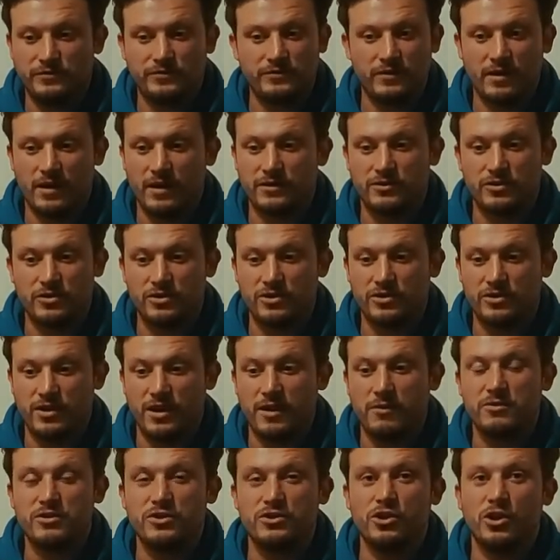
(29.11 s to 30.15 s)
It
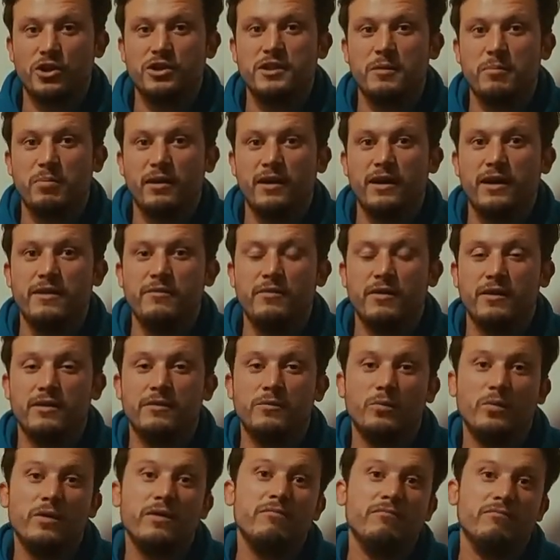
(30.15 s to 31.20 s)
was a joy to play
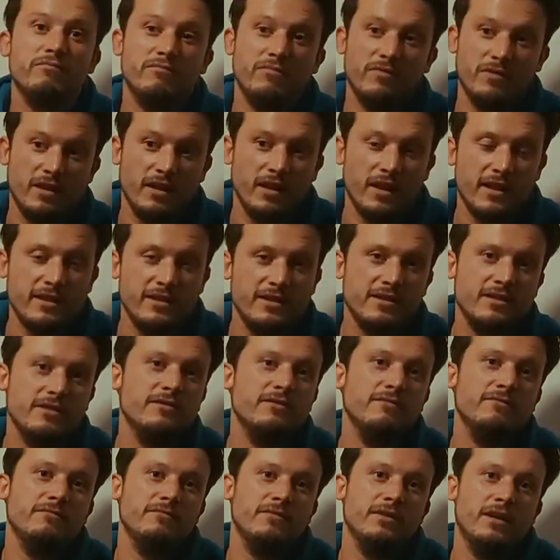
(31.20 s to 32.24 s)
with the lads,
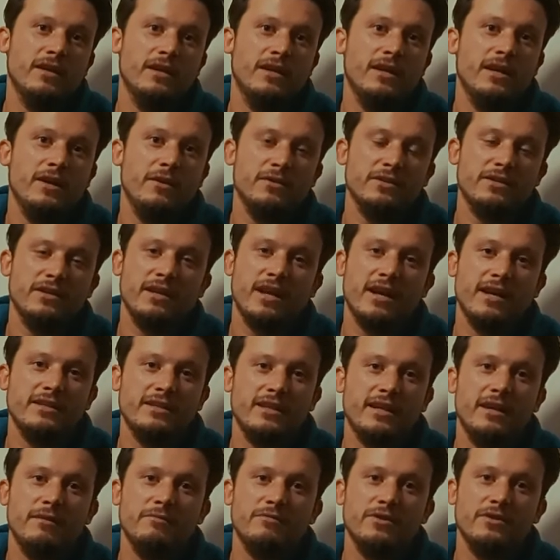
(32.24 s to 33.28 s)
and it was a nice
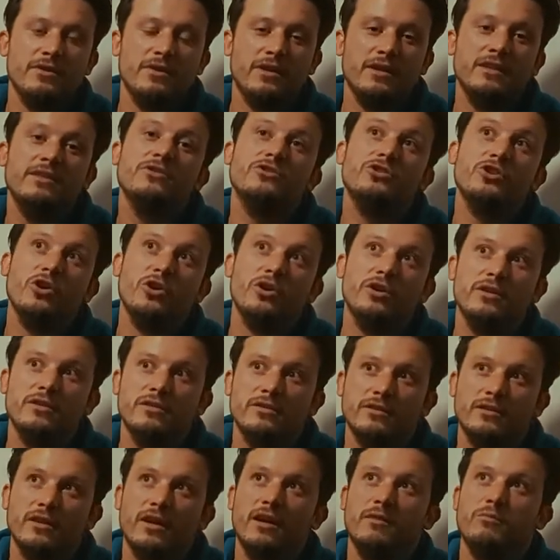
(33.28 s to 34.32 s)
game to enjoy
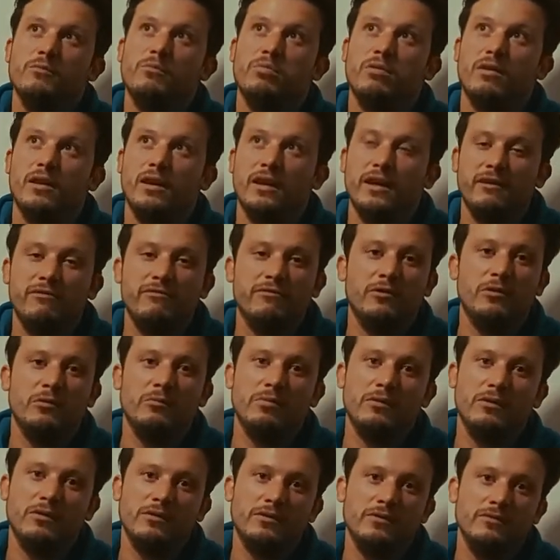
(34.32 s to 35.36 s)
and play
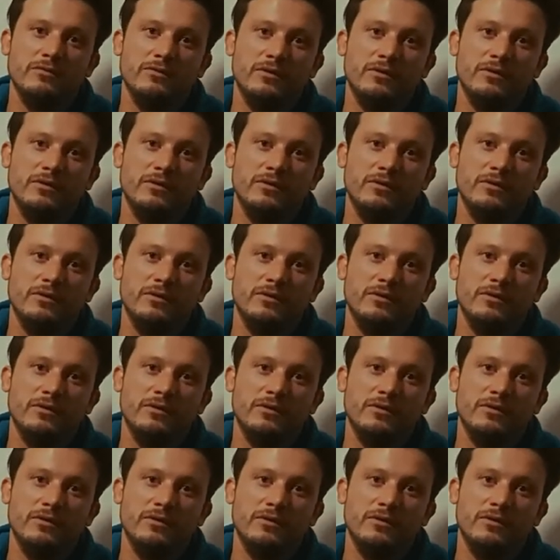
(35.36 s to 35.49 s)
football.